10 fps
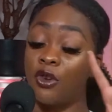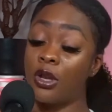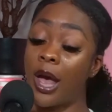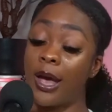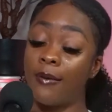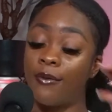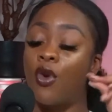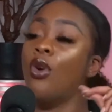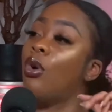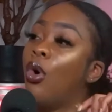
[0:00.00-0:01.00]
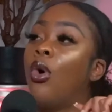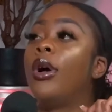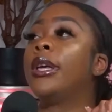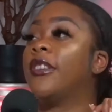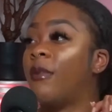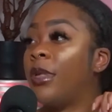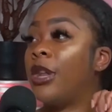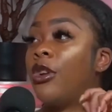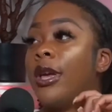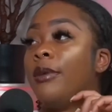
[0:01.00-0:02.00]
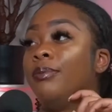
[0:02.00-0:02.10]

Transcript: your life, or give up the internet?